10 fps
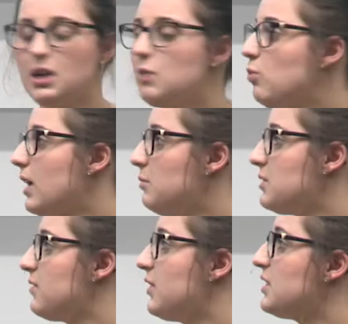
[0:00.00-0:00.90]
and one
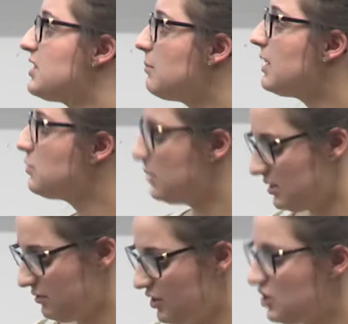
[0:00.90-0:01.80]
was focused on my twin
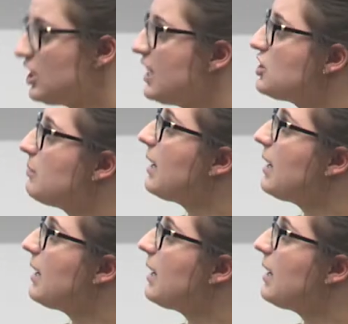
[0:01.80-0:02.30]
differentiation